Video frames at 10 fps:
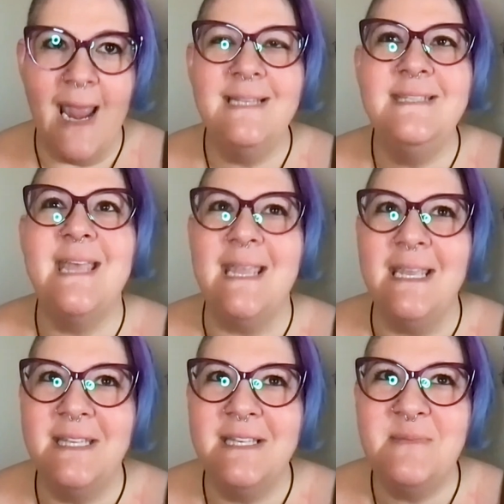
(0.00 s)
hate
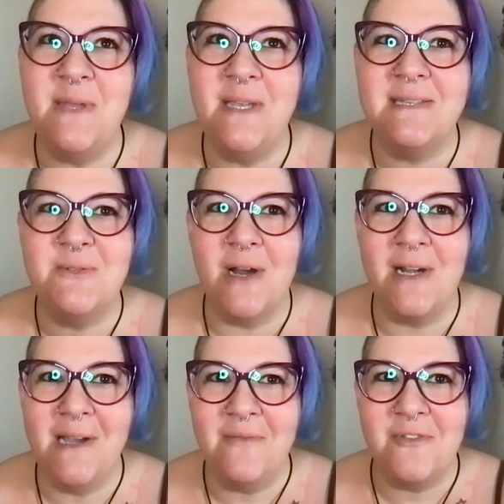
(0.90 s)
saying this because I'm
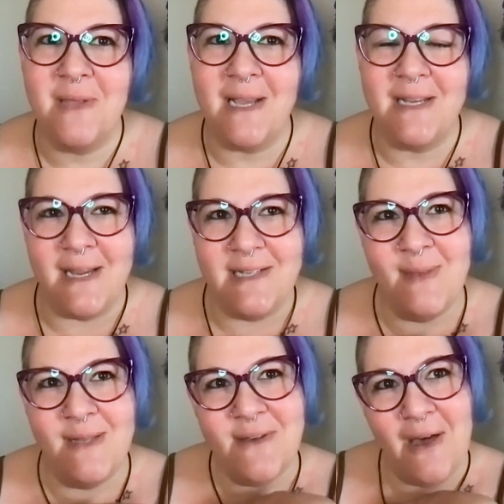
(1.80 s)
trying to come from like a
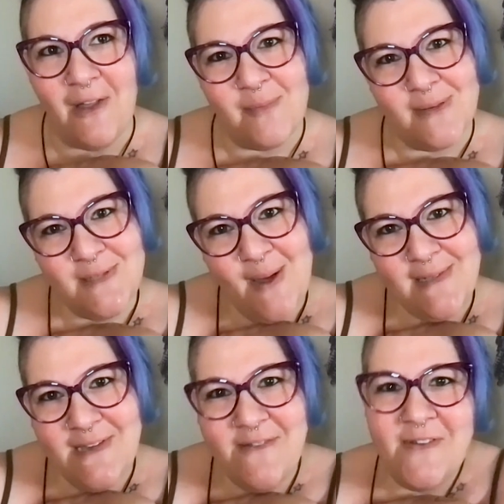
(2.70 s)
nice mental health
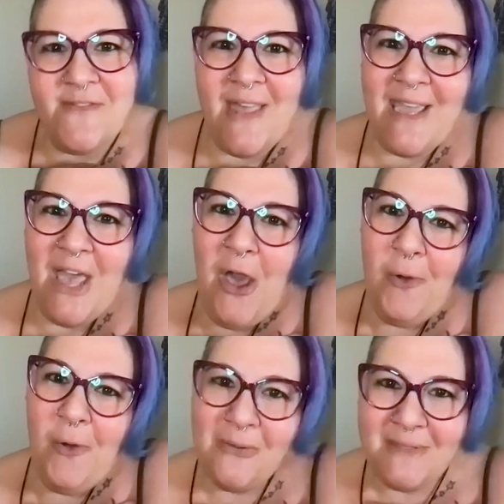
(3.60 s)
perspective of like,
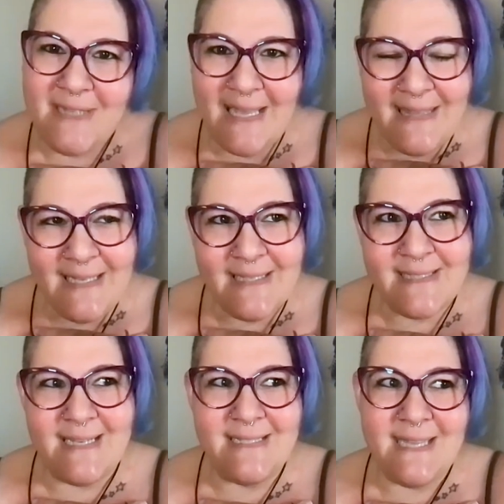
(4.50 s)
we don't say
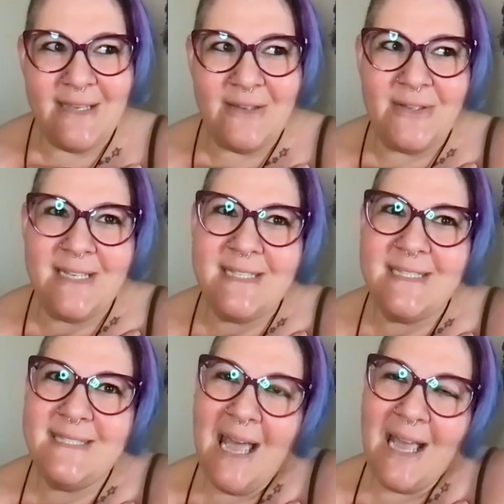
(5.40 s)
things like psycho because
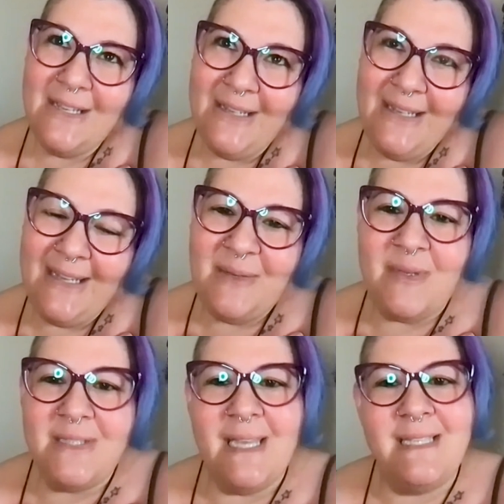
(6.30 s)
it's not
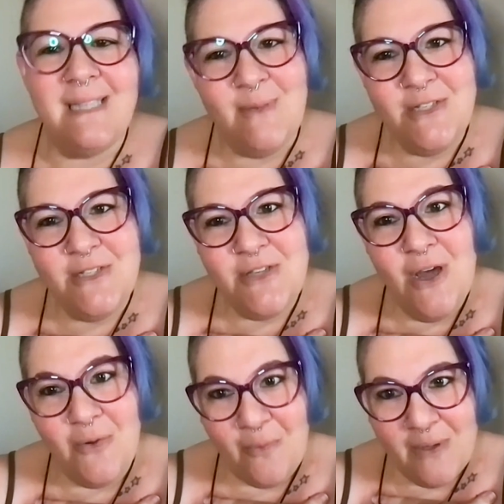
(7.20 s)
good, but like, let me just
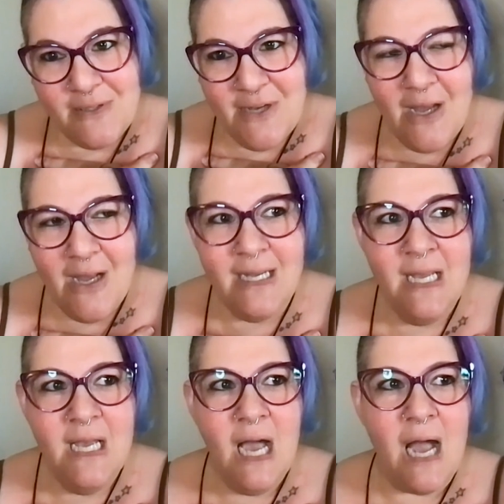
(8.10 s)
talk real talk.
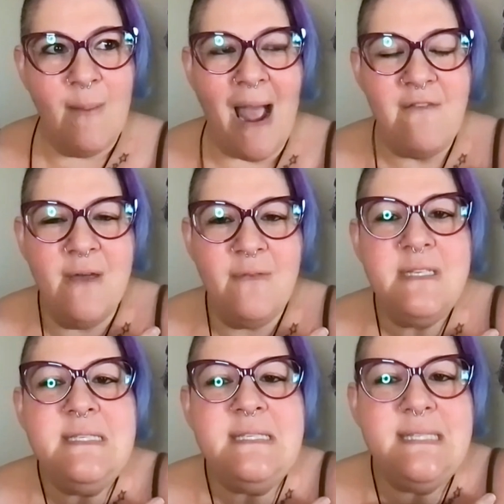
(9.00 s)
I found
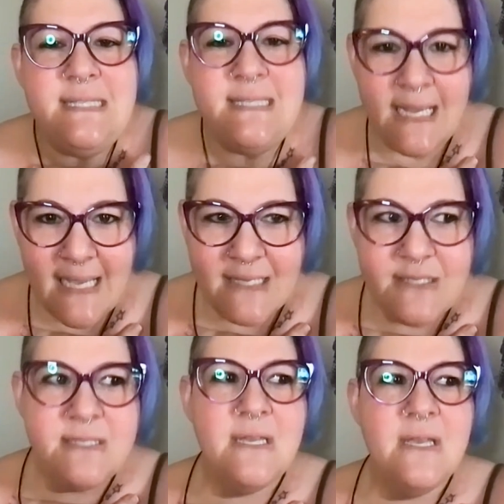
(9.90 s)
the
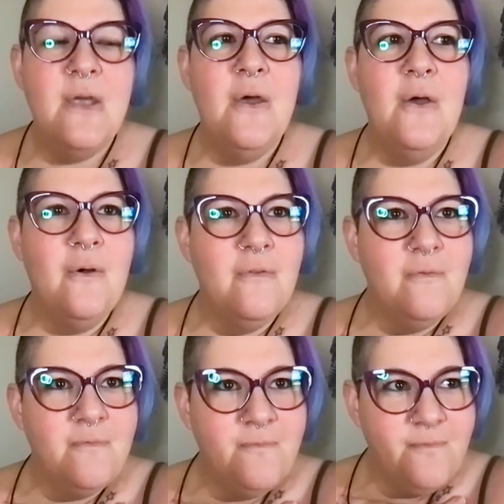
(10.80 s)
sickest
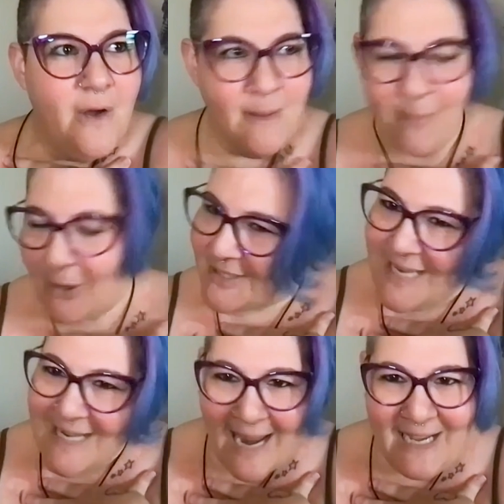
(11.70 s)
fucking
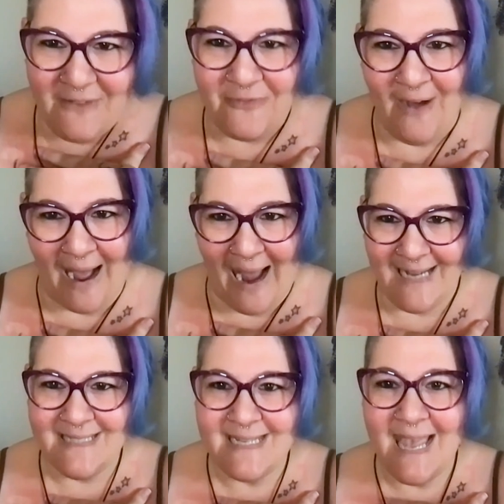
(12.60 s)
person I could
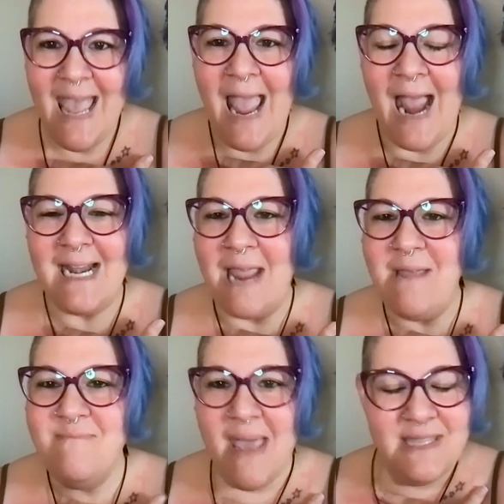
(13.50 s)
find and
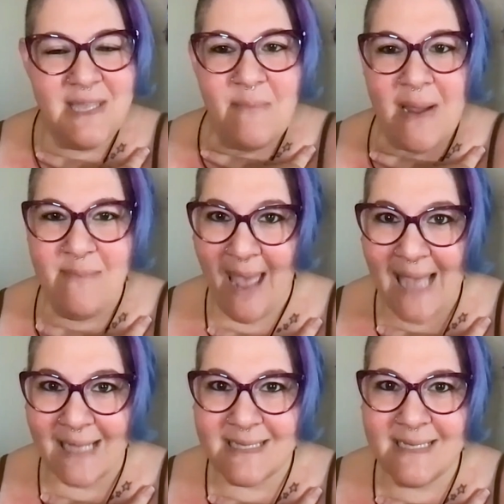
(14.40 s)
I made them my
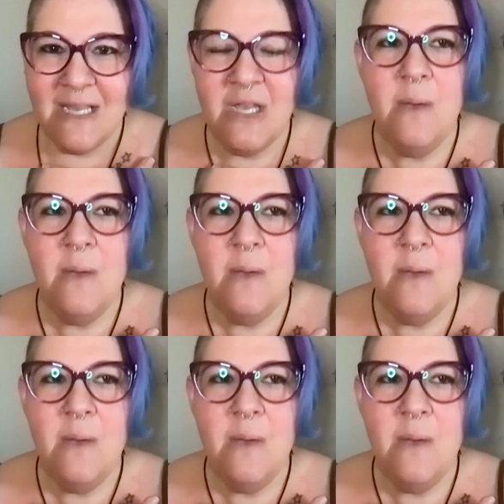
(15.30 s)
pet.